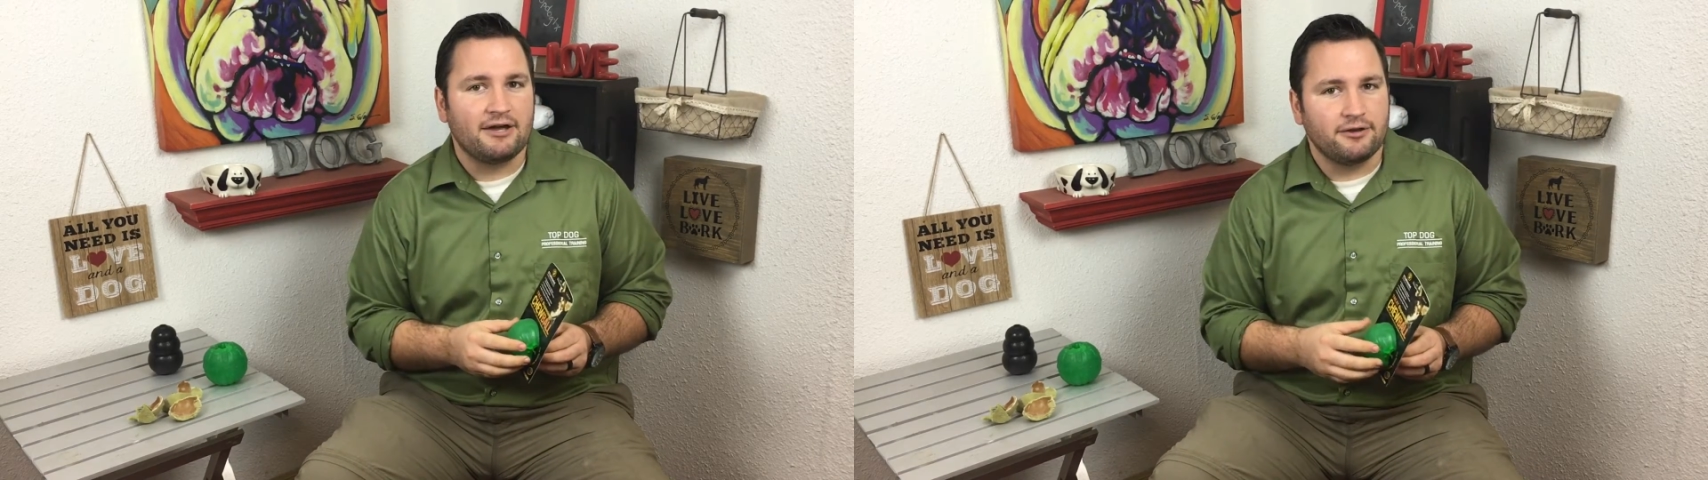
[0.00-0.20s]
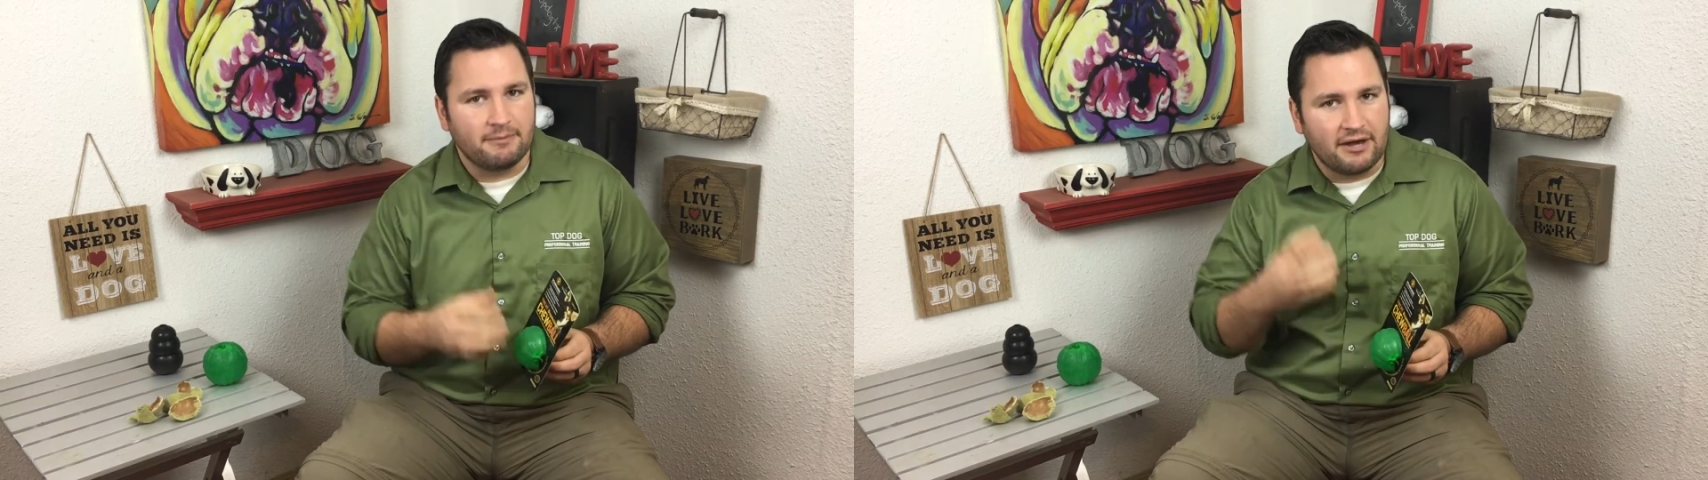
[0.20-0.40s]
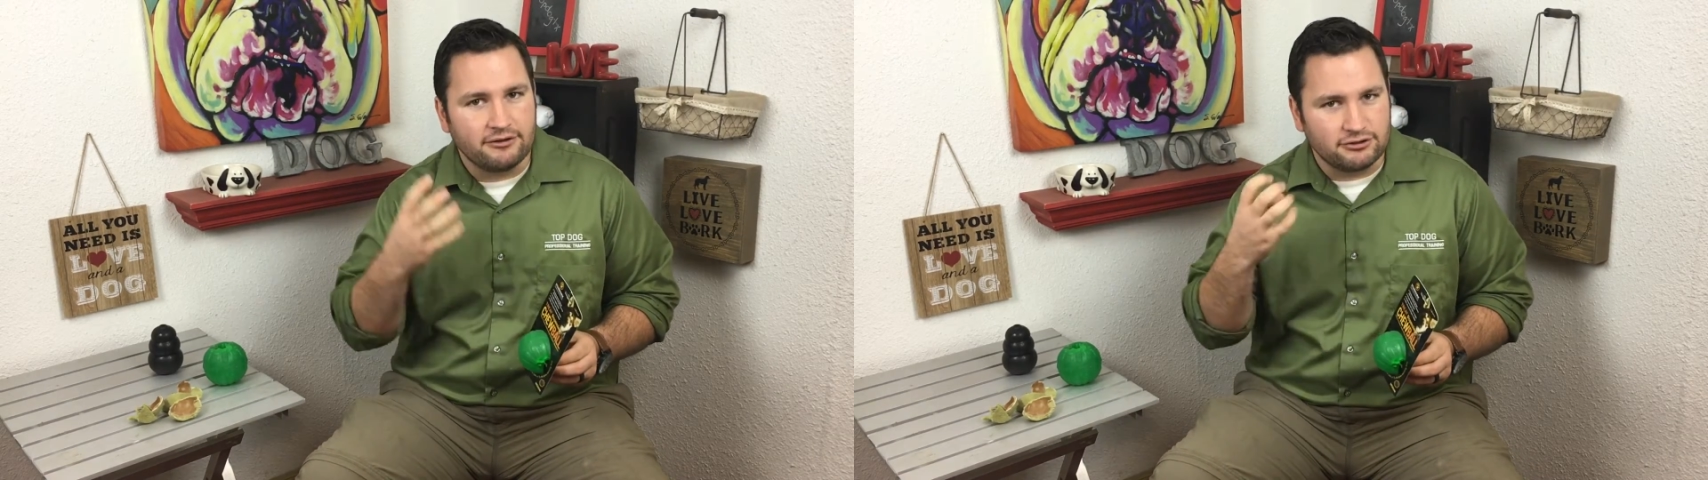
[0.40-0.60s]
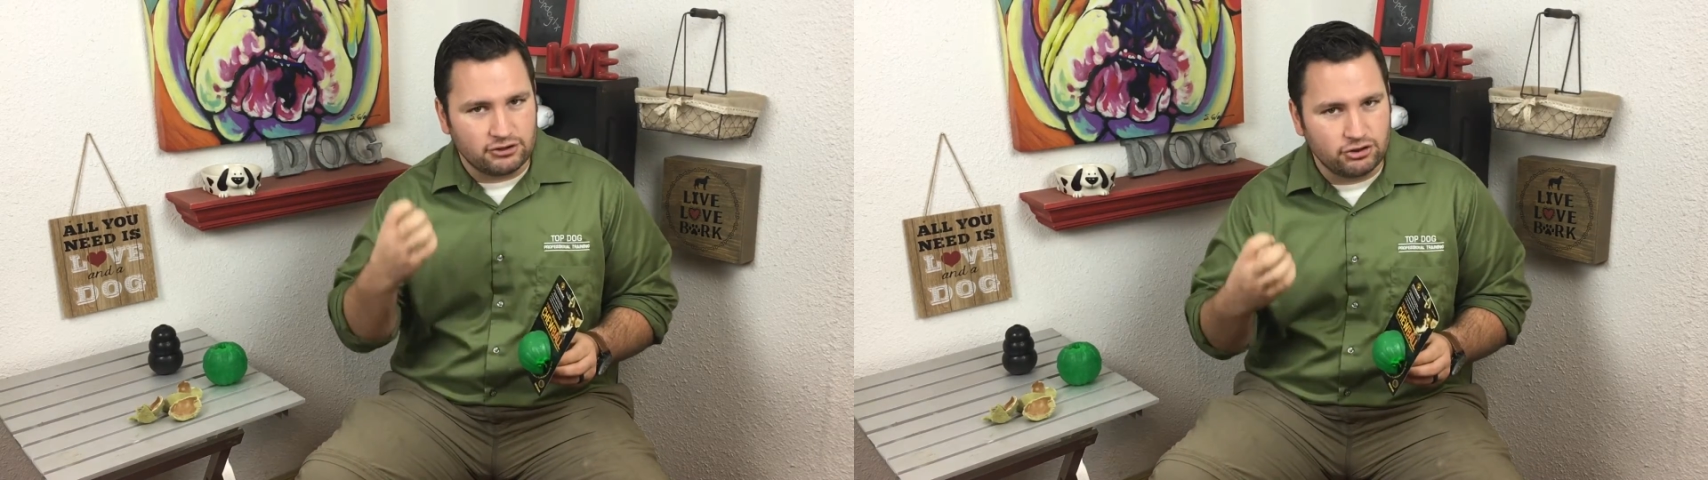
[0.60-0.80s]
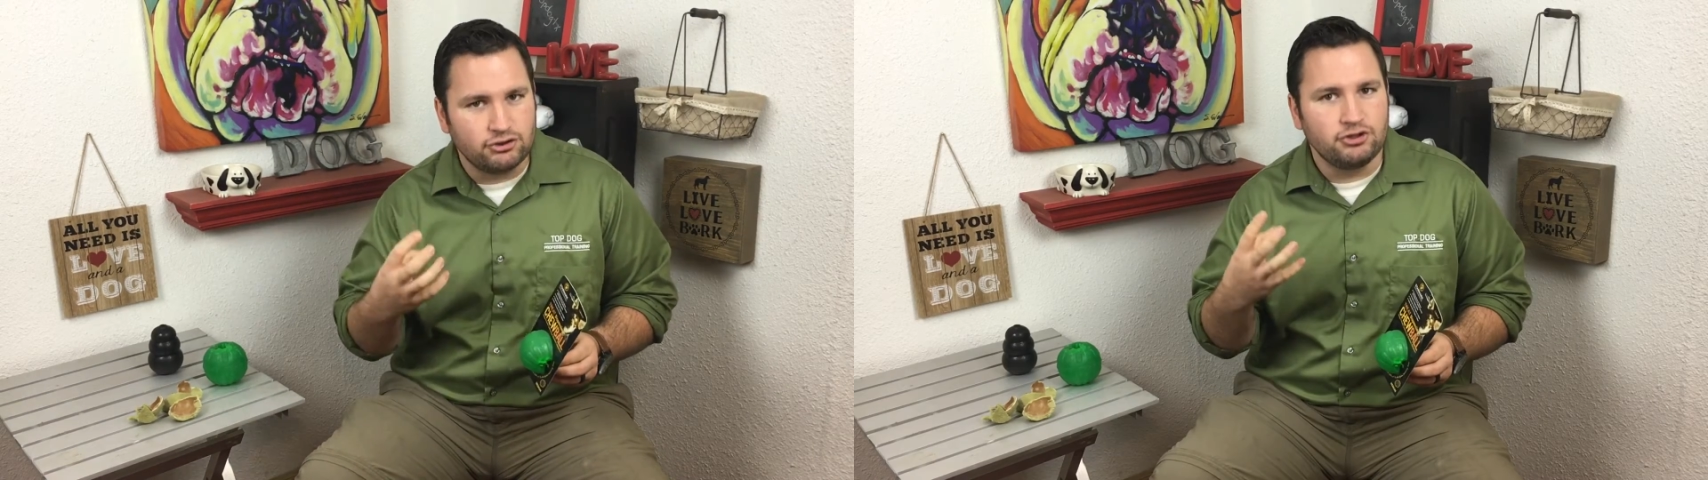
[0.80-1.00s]
of their mouth and
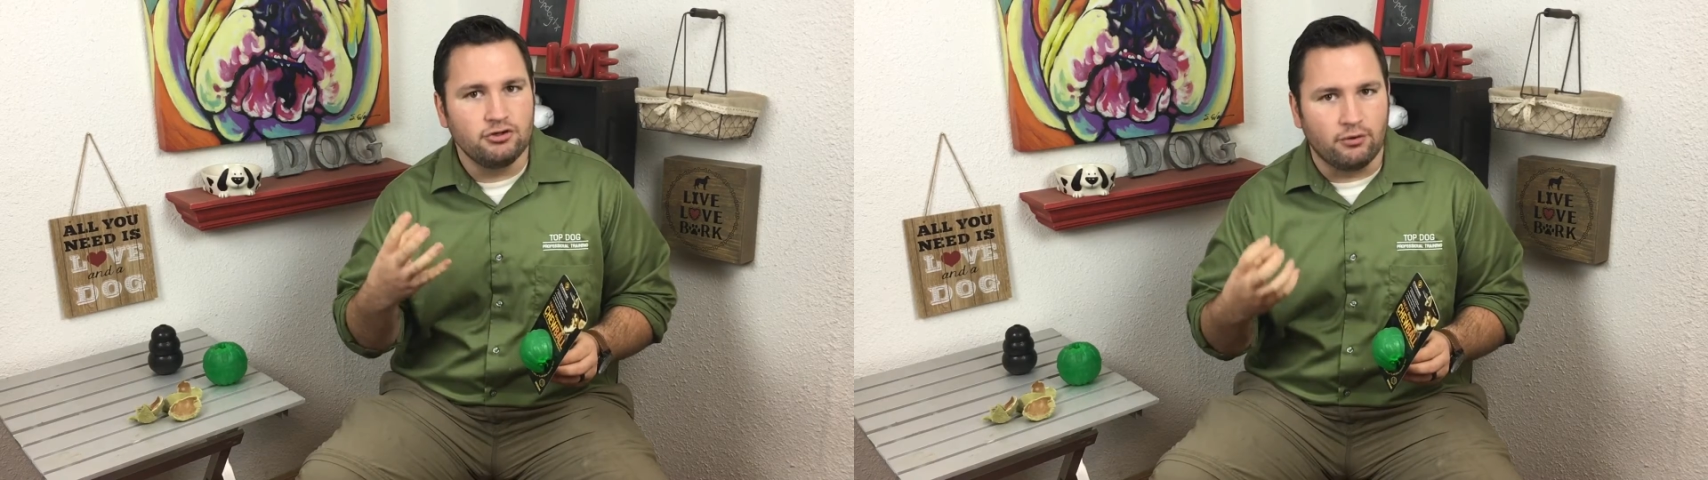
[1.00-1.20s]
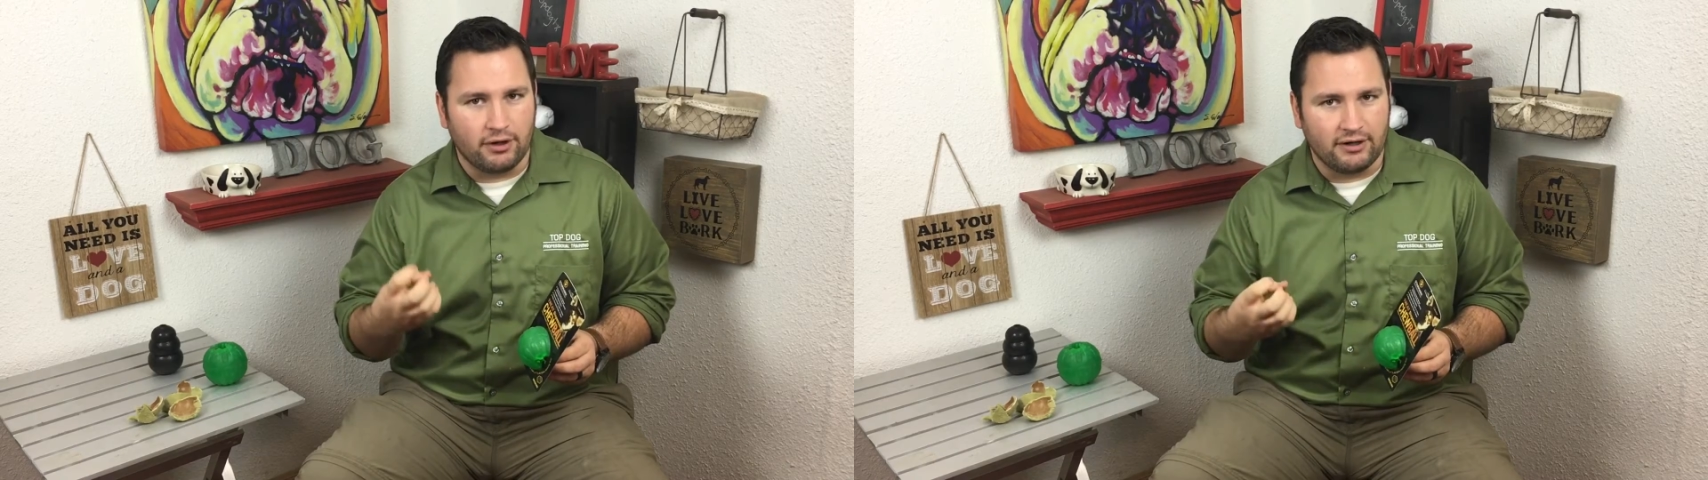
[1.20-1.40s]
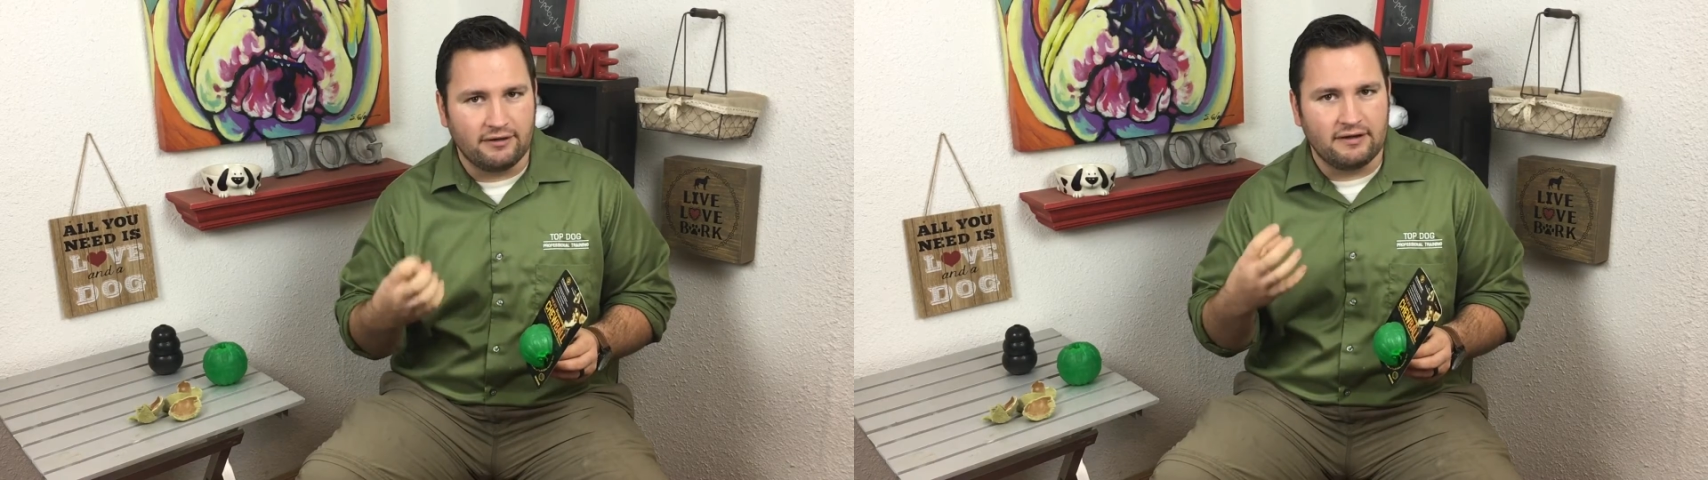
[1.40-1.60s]
just chew on it.